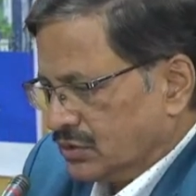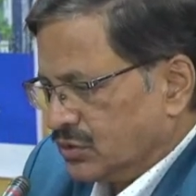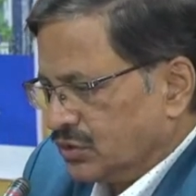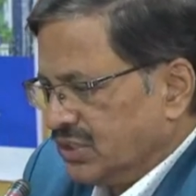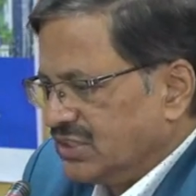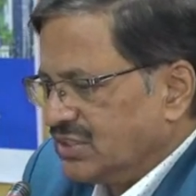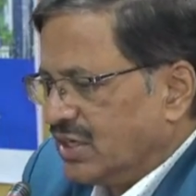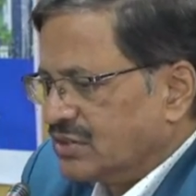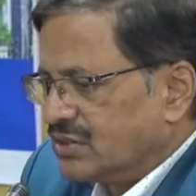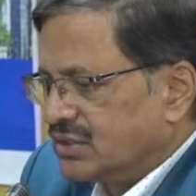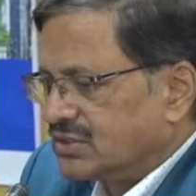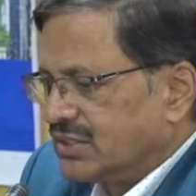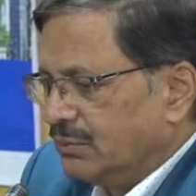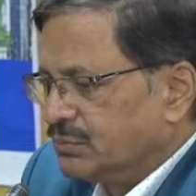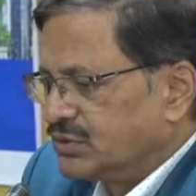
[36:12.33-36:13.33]
So these are
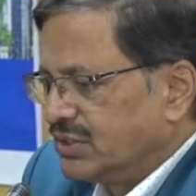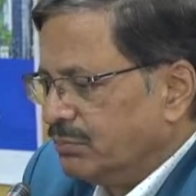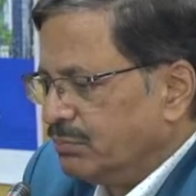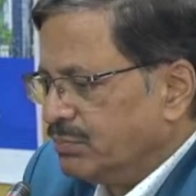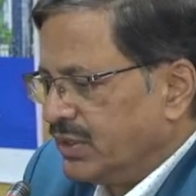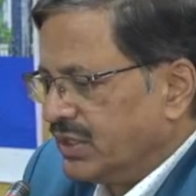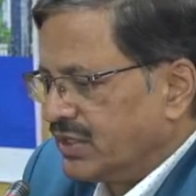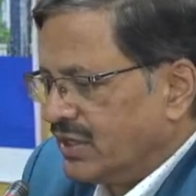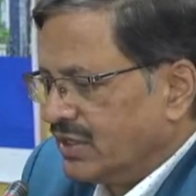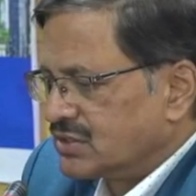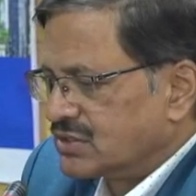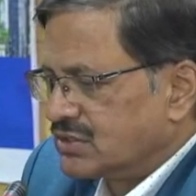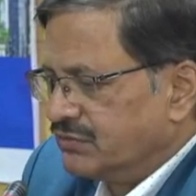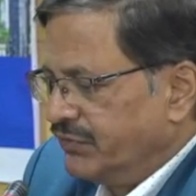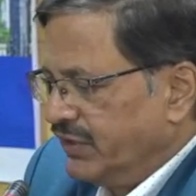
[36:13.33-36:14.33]
the some simple
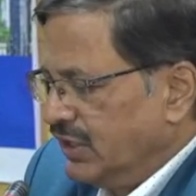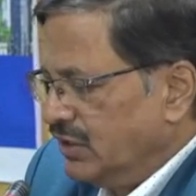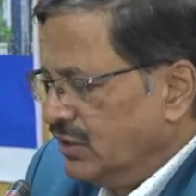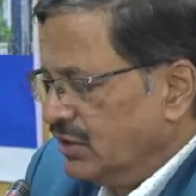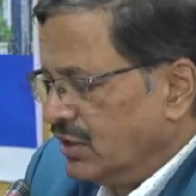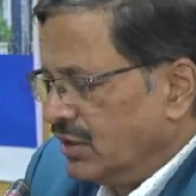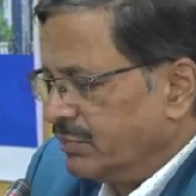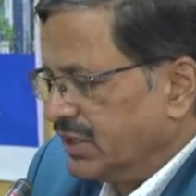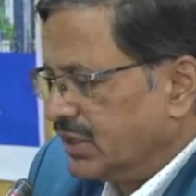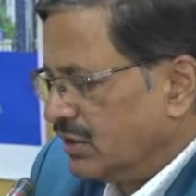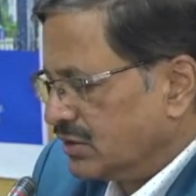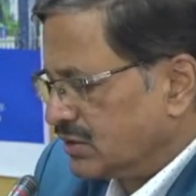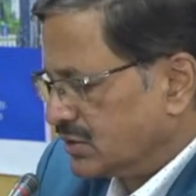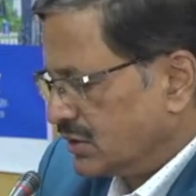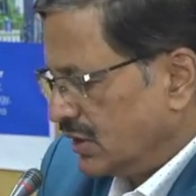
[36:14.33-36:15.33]
tests. We
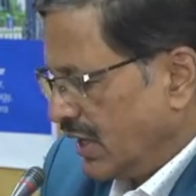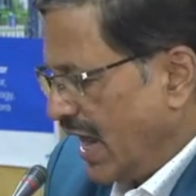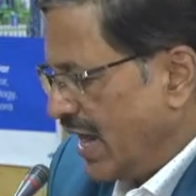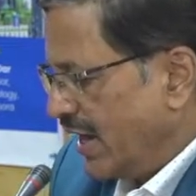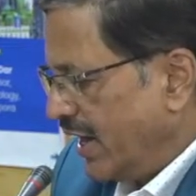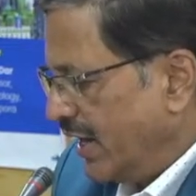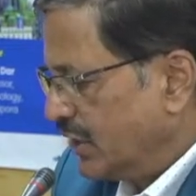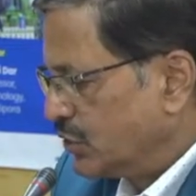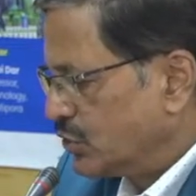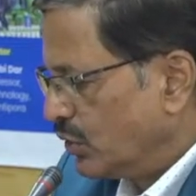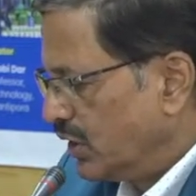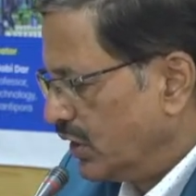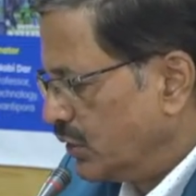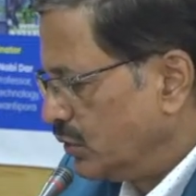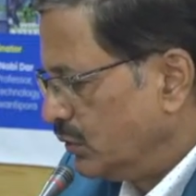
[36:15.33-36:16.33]
because I
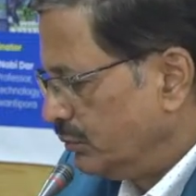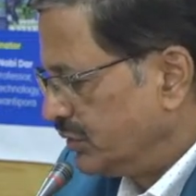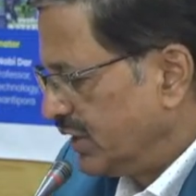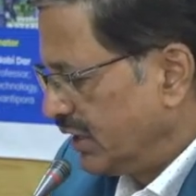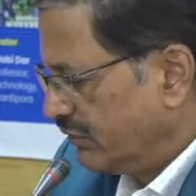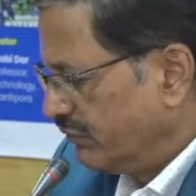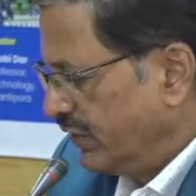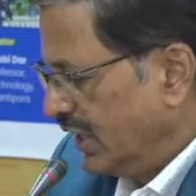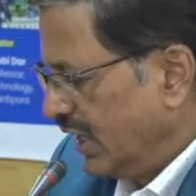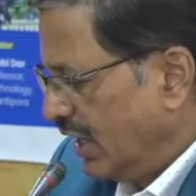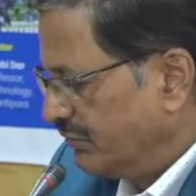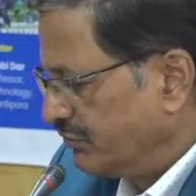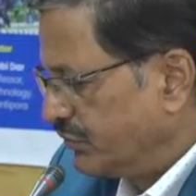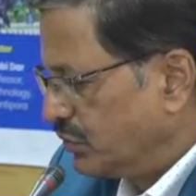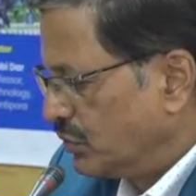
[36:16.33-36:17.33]
told you that we
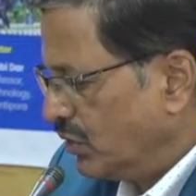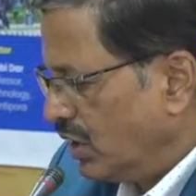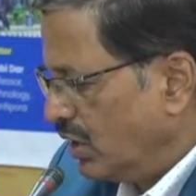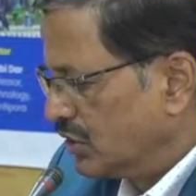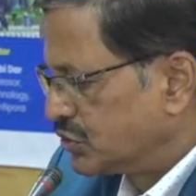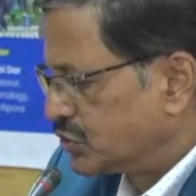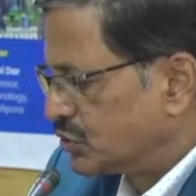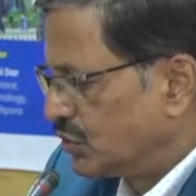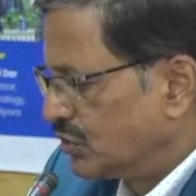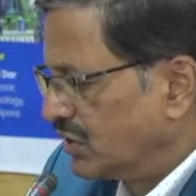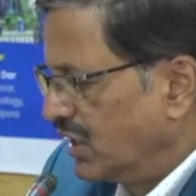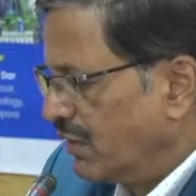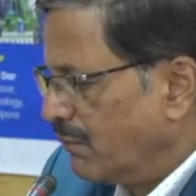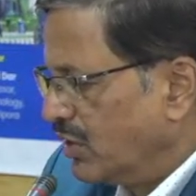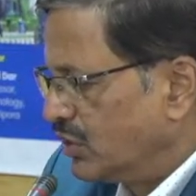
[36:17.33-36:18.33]
have to
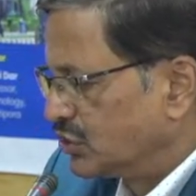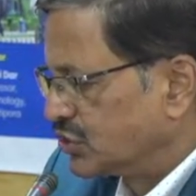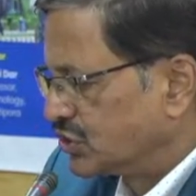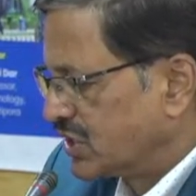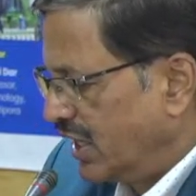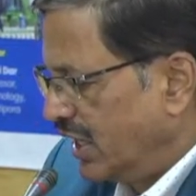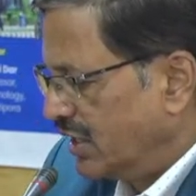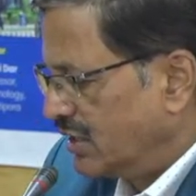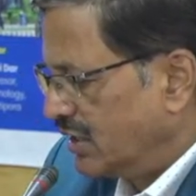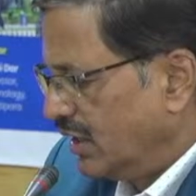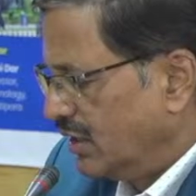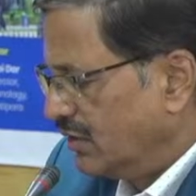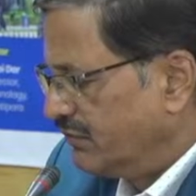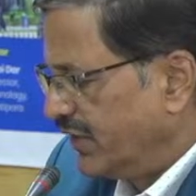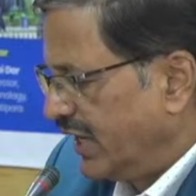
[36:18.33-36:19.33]
also demonstrate
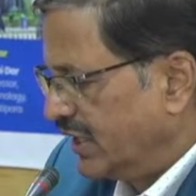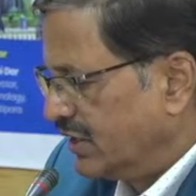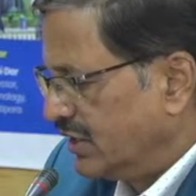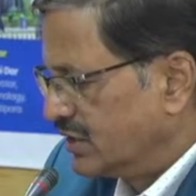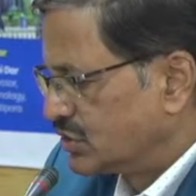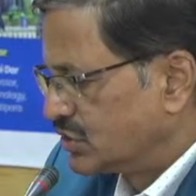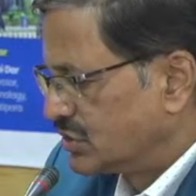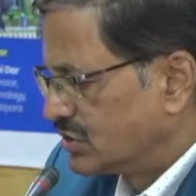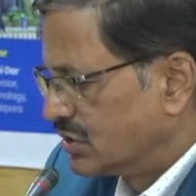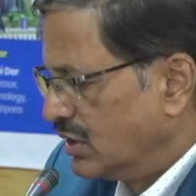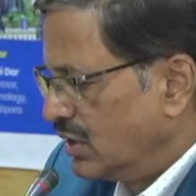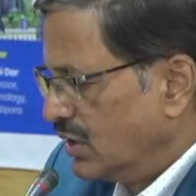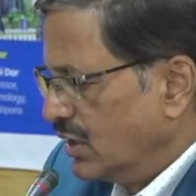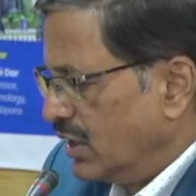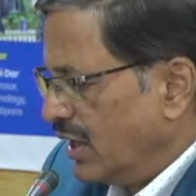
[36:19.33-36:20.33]
in various
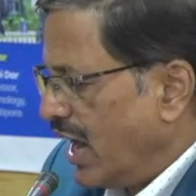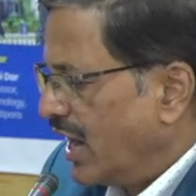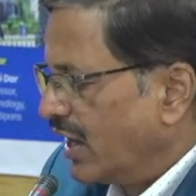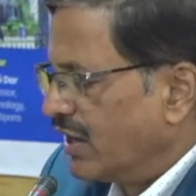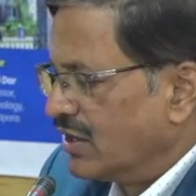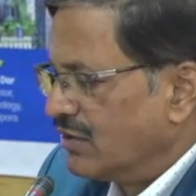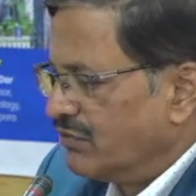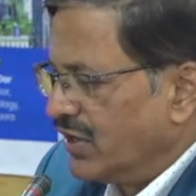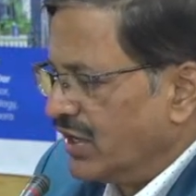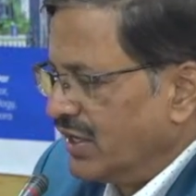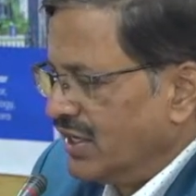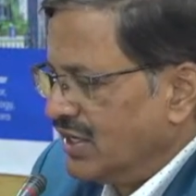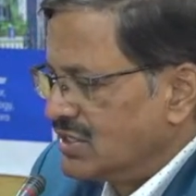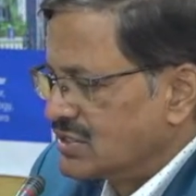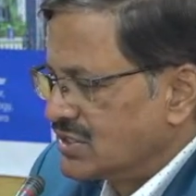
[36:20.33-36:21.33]

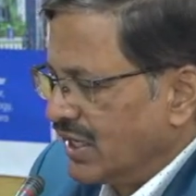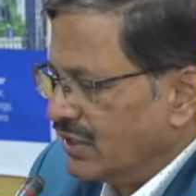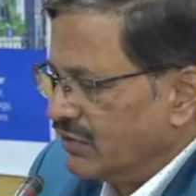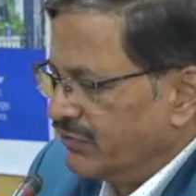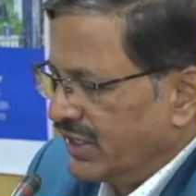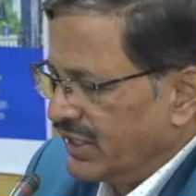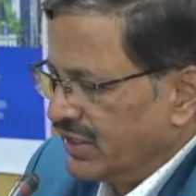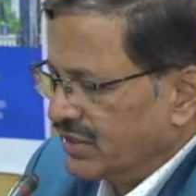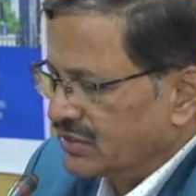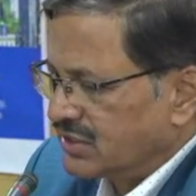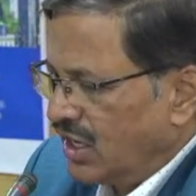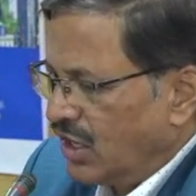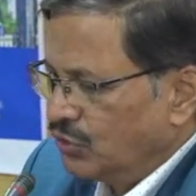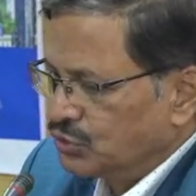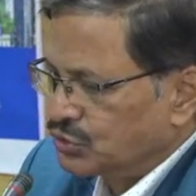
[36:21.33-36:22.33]
Anganwadis and
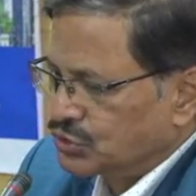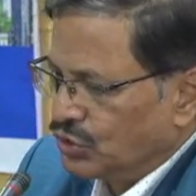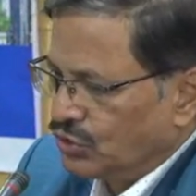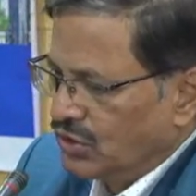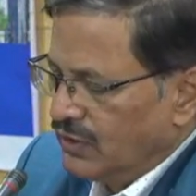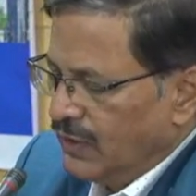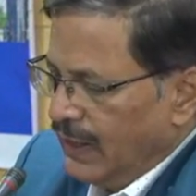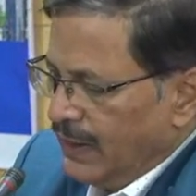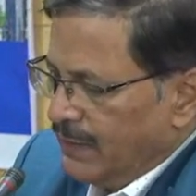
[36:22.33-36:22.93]
various household.